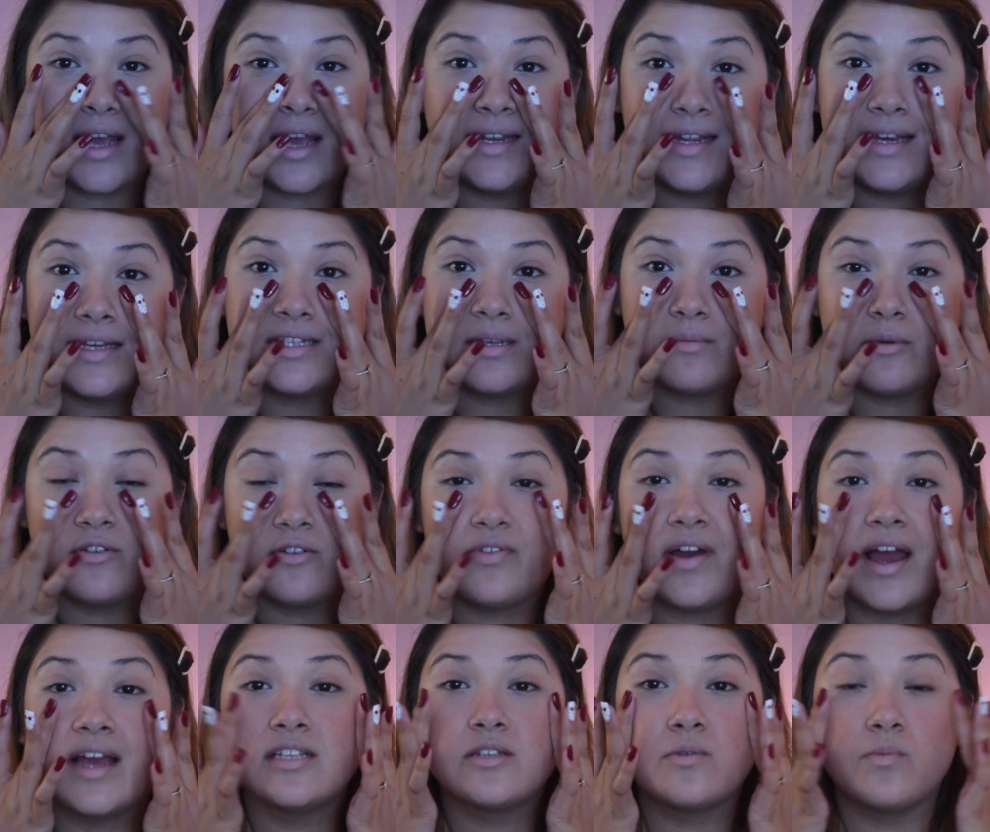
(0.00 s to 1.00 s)
So I need some
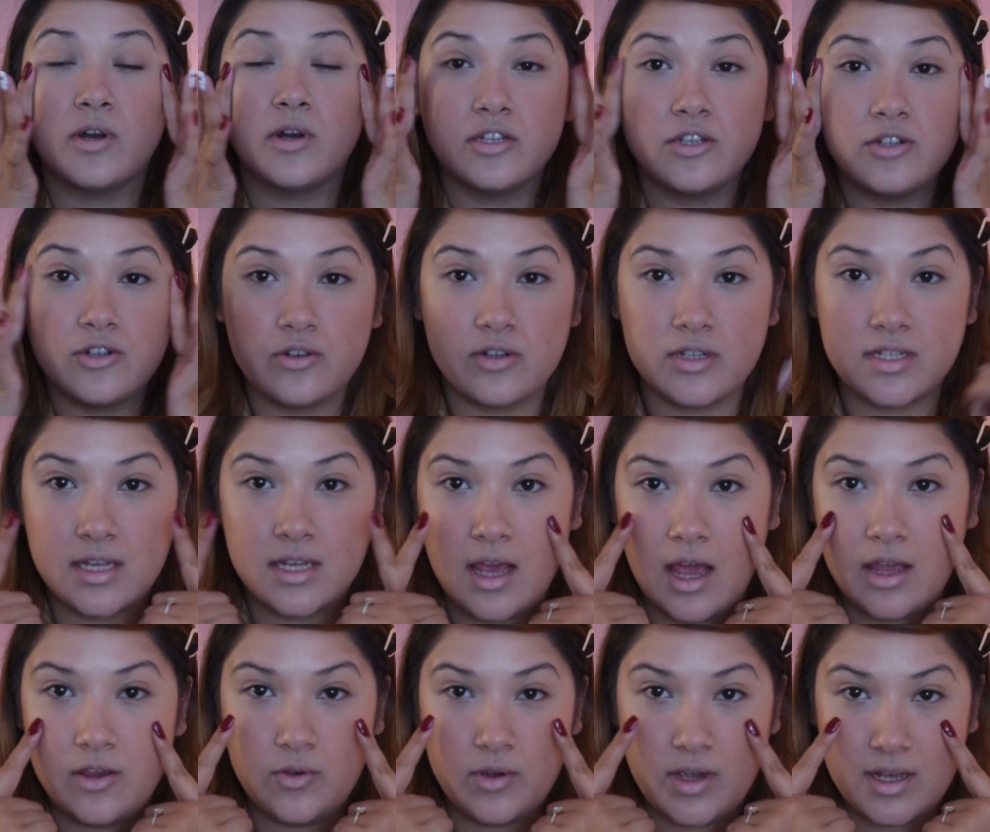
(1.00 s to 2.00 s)
advice on what to do, because
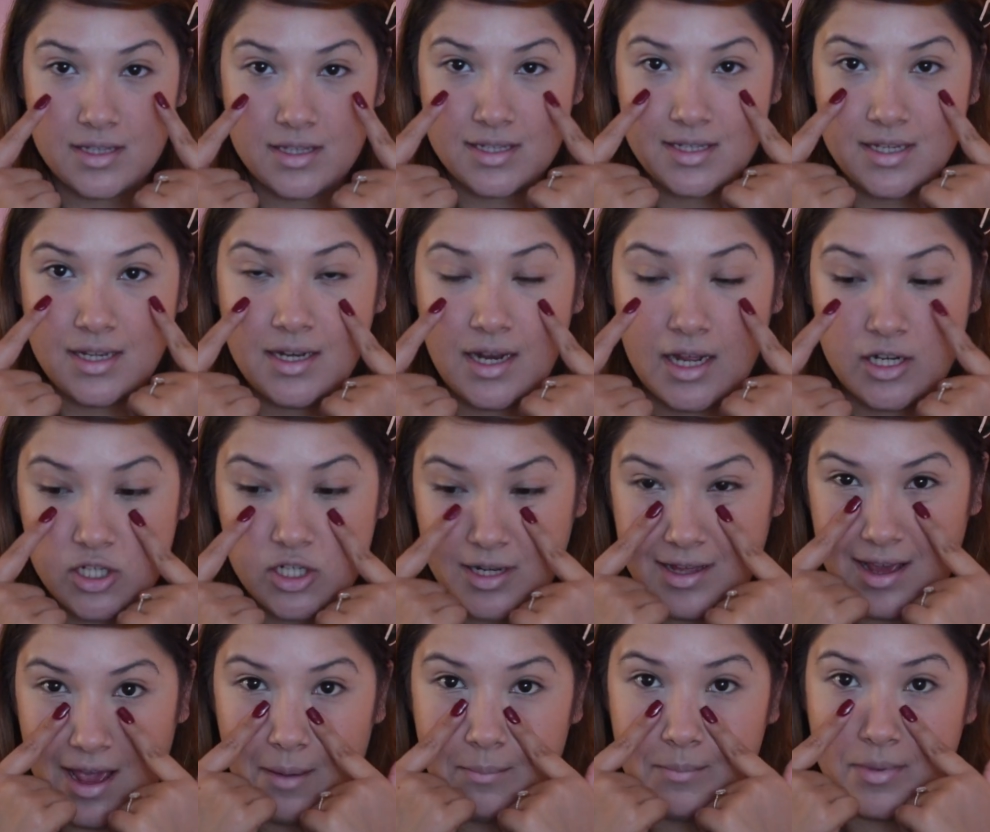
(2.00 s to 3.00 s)
you can see it
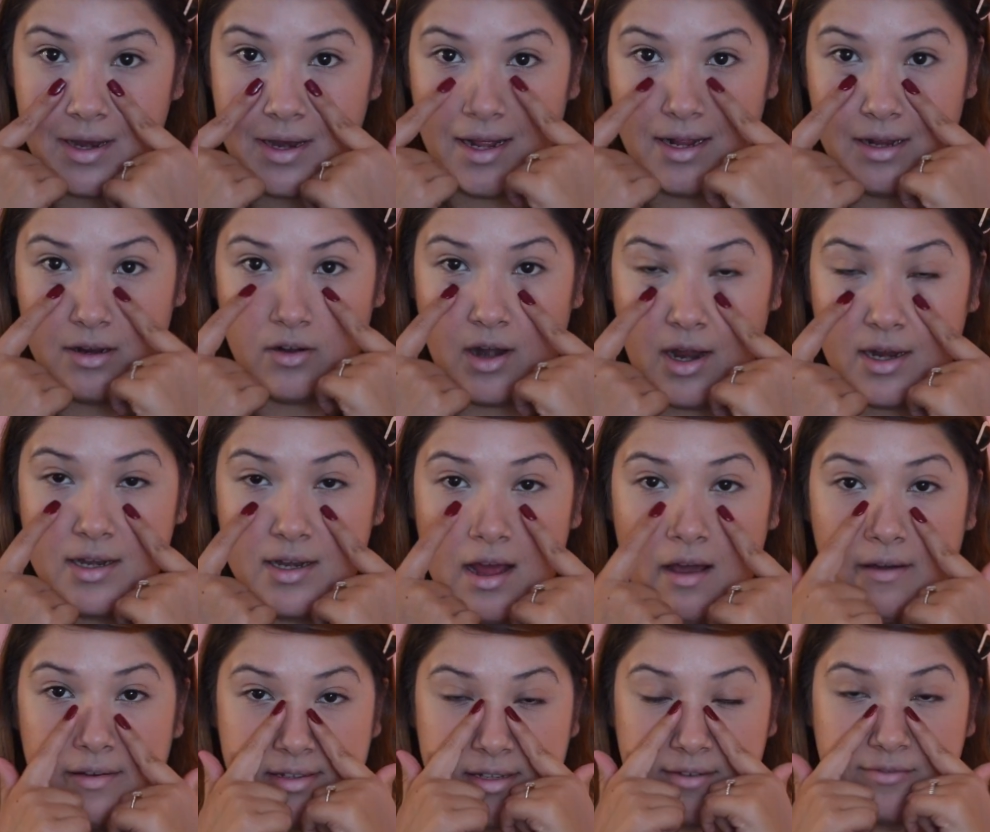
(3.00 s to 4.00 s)
actually happening right
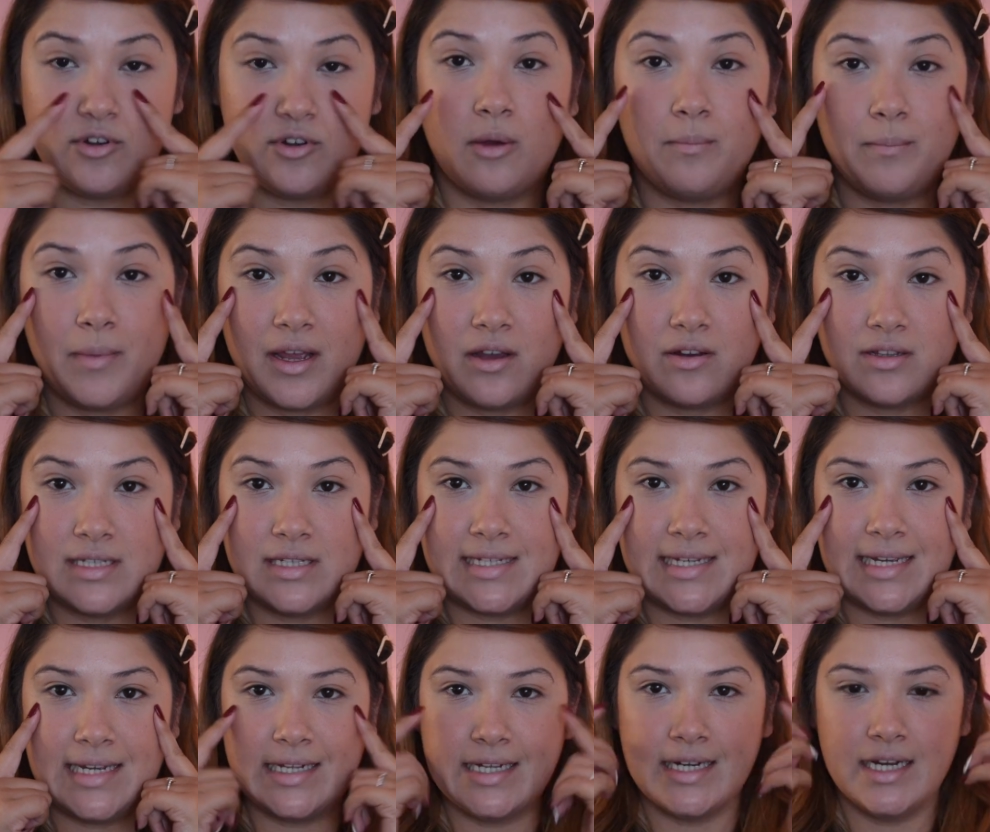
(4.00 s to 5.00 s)
now. So I've got my
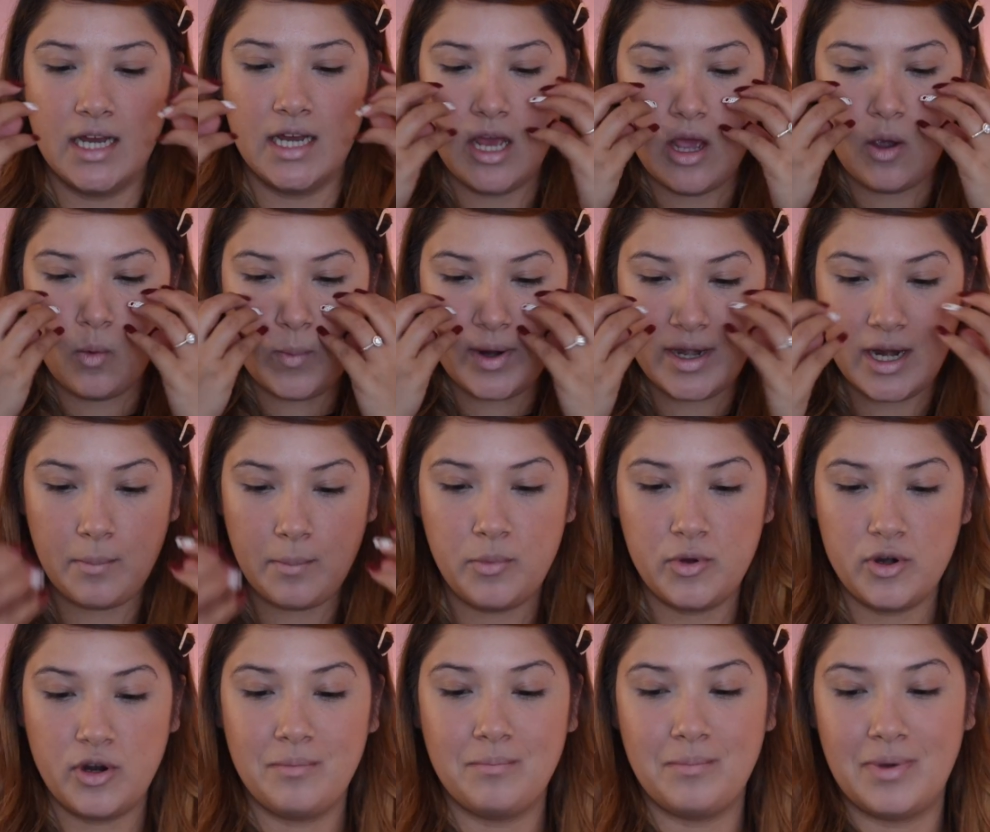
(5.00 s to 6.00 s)
concealer. When I
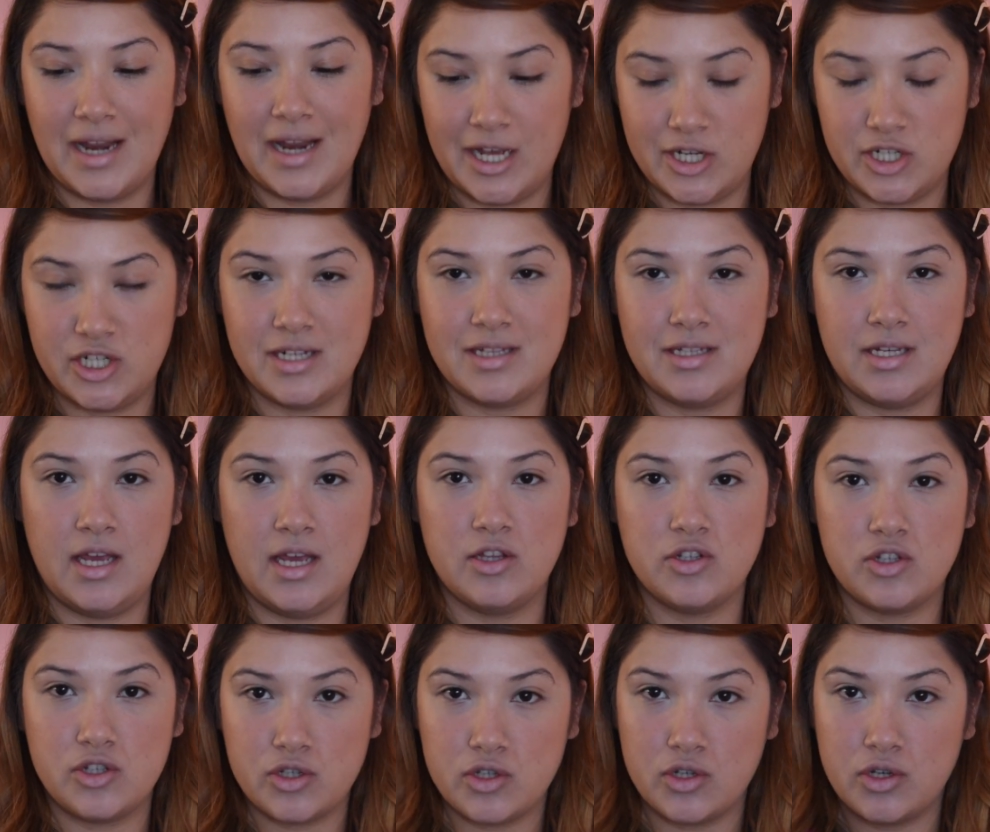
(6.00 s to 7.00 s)
put on blush, it
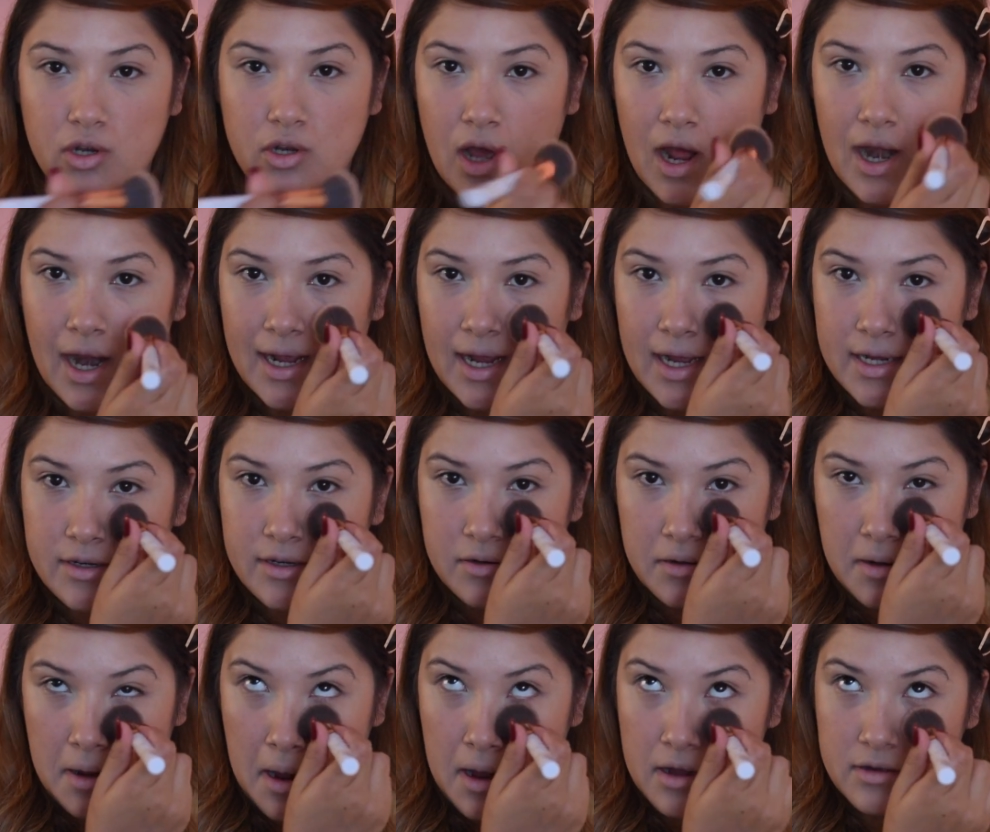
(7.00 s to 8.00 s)
tends to, like, I
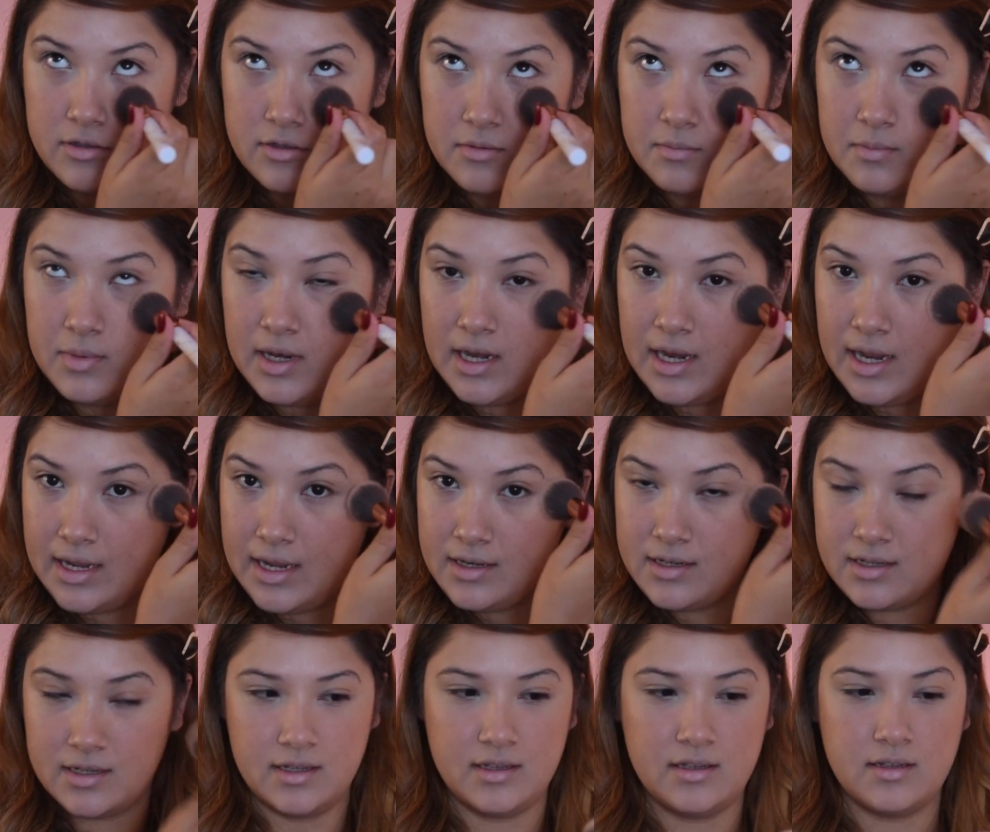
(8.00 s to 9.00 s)
don't know how to
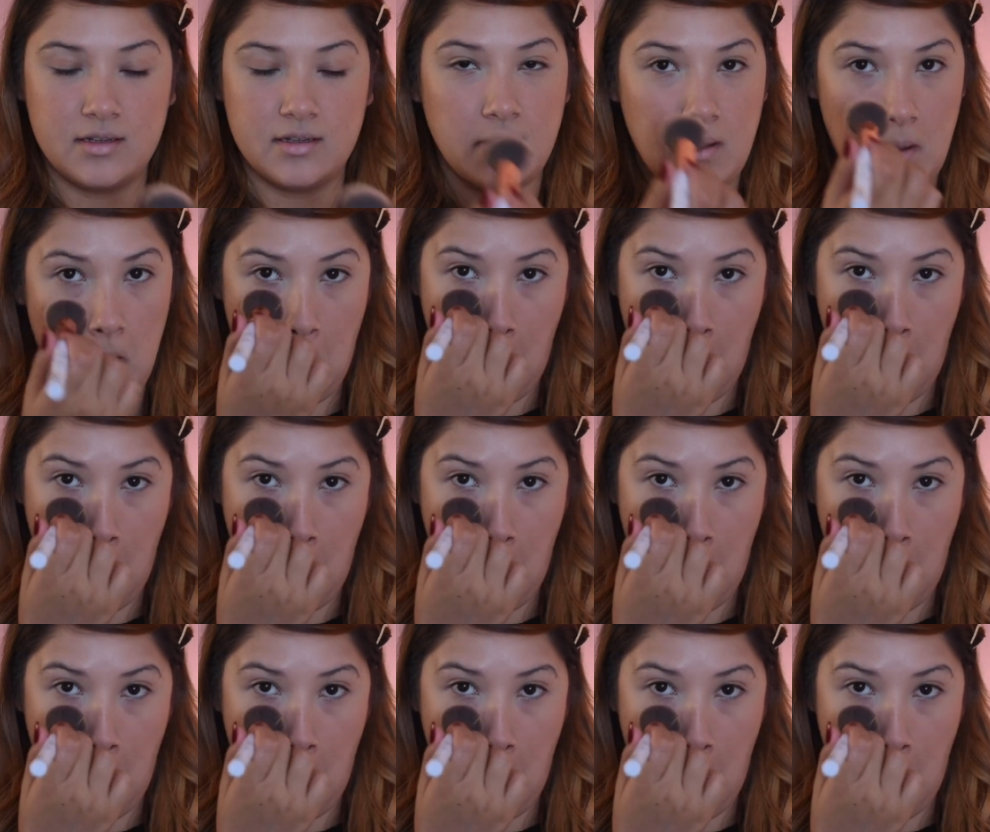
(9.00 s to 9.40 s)
blend it.